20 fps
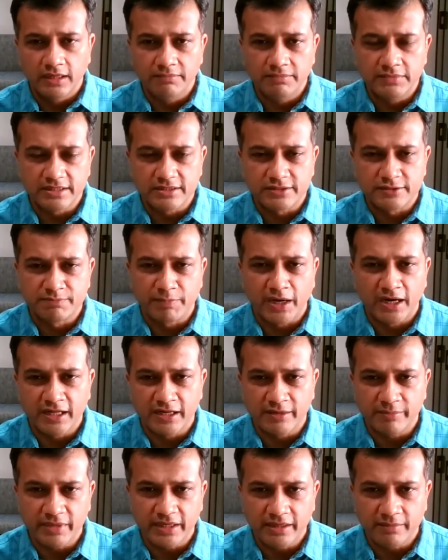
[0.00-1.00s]
just pardon
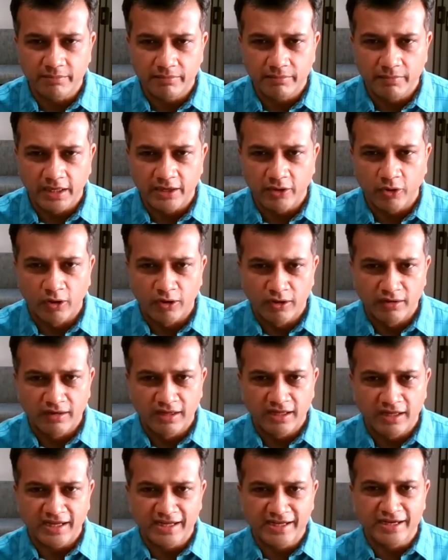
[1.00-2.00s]
me, my all
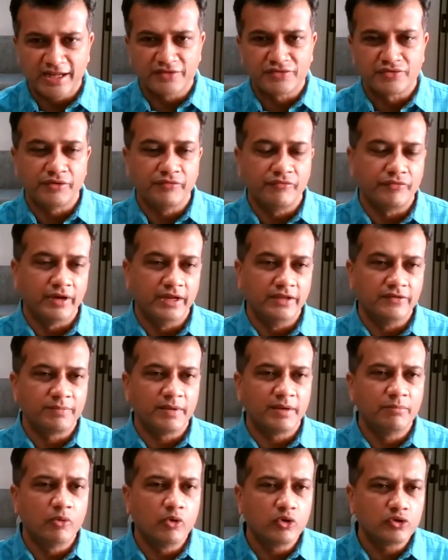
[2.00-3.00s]
industry friends, but
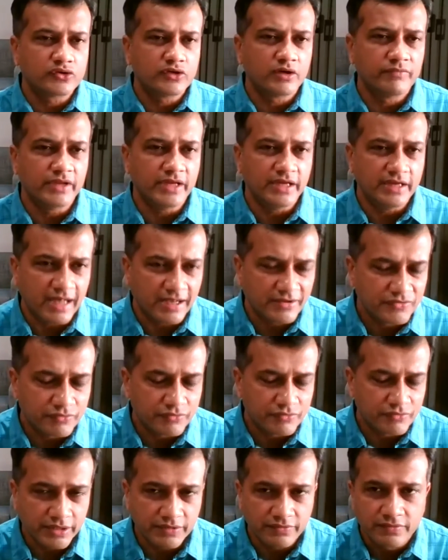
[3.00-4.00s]
most of the
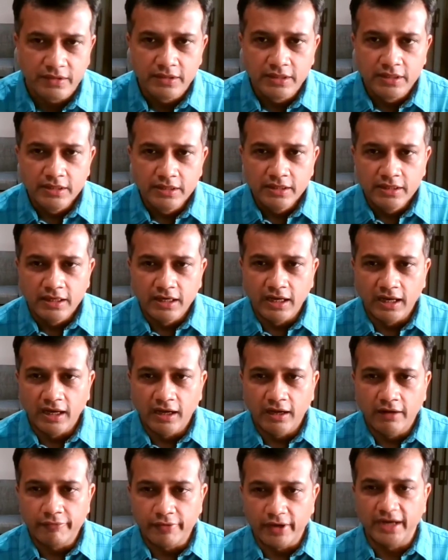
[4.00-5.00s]
industries
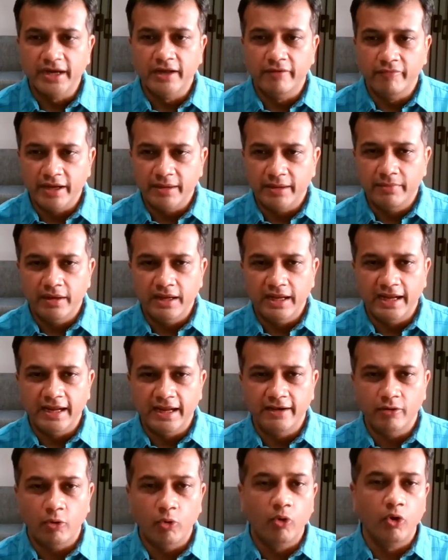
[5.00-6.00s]
run away,
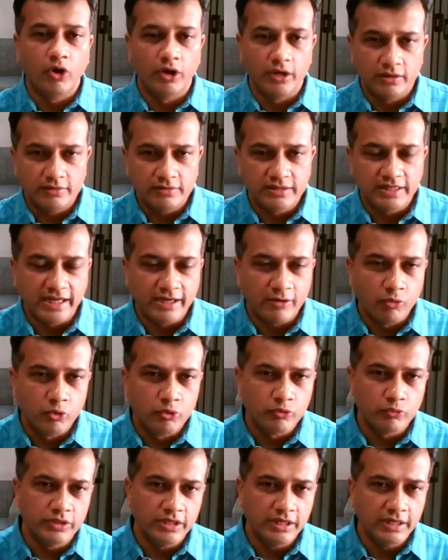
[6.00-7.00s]
and or they go
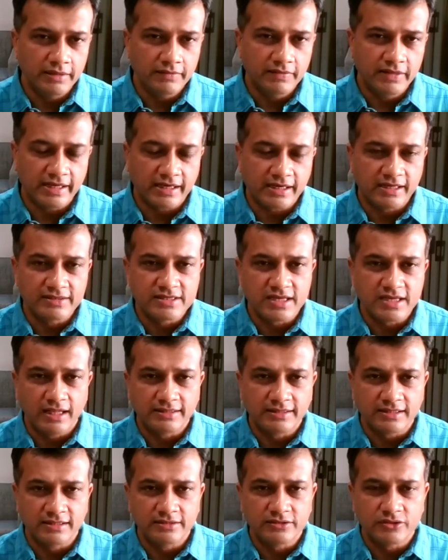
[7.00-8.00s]
to their
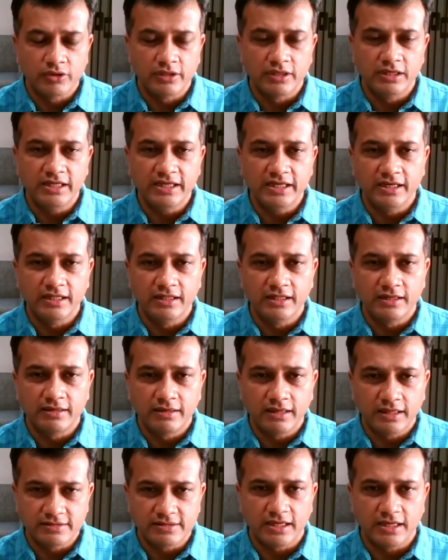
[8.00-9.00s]
consultants or the legal
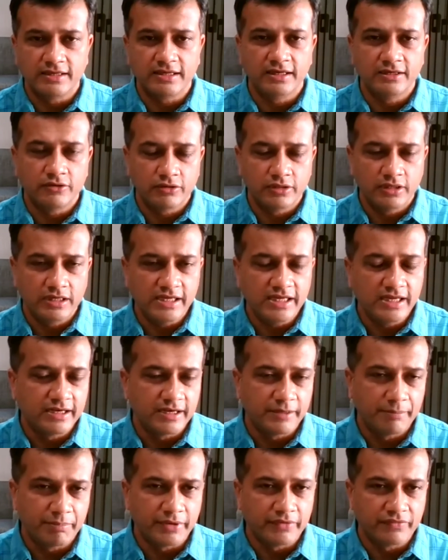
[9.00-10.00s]
consultant or the legal
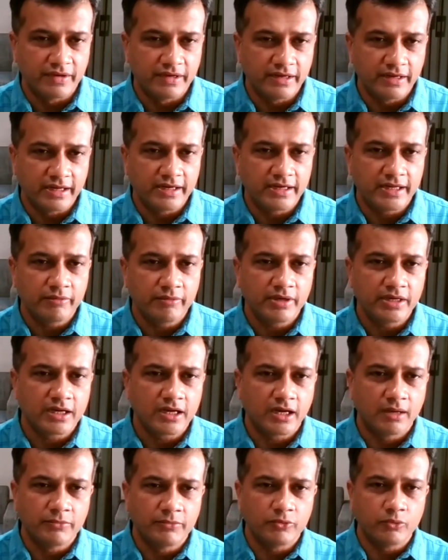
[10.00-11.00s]
representative and
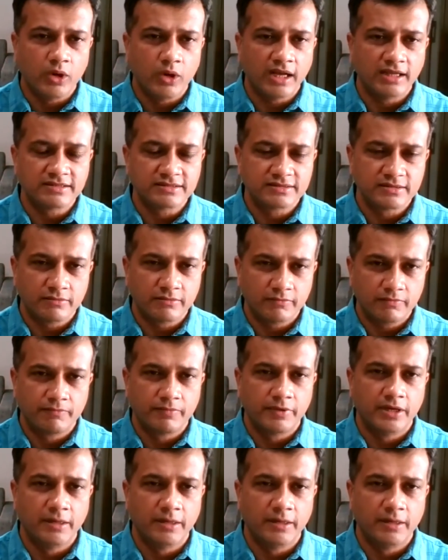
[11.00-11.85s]
come to us, a